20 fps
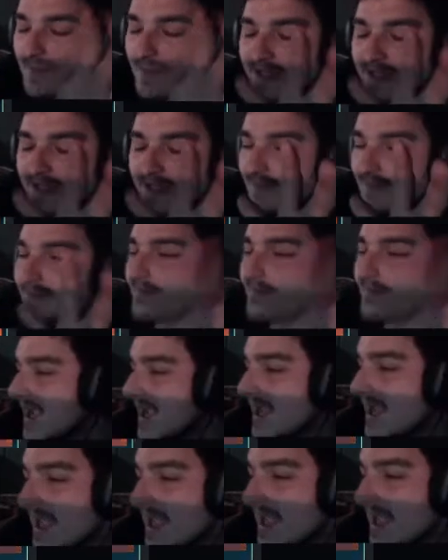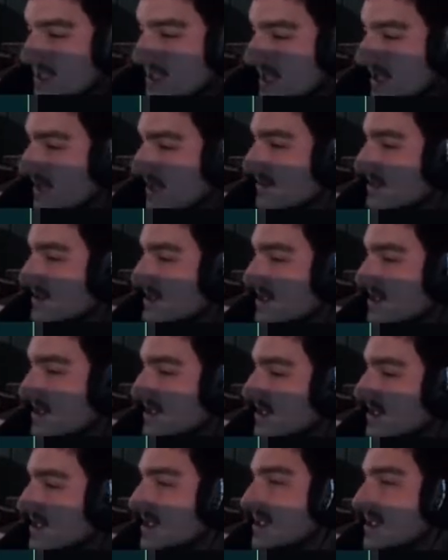sad. I can't be sad. That was
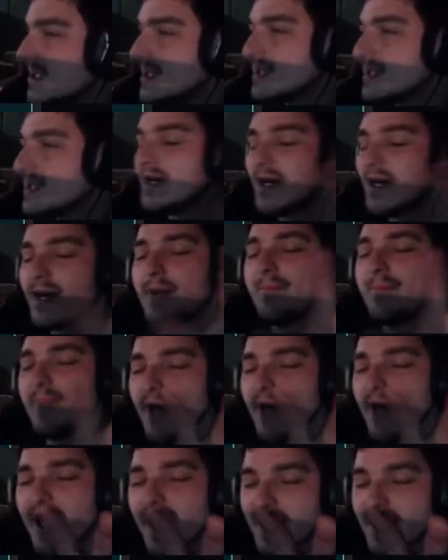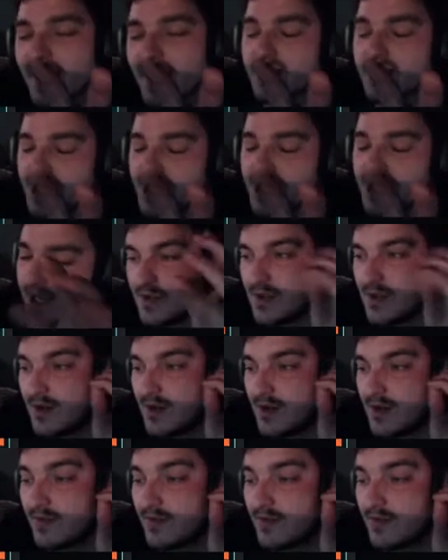it's legit.
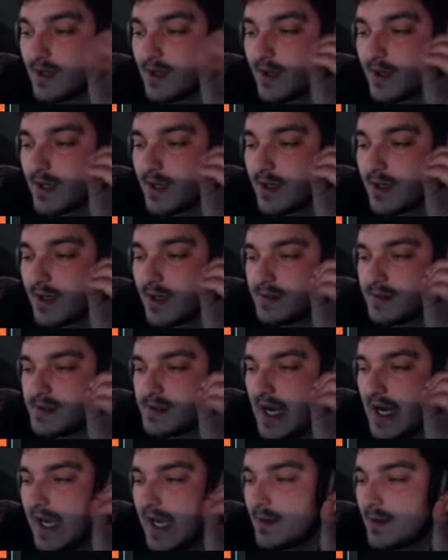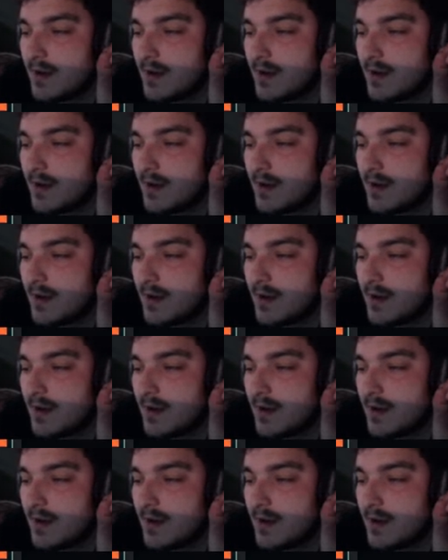So really quick, I am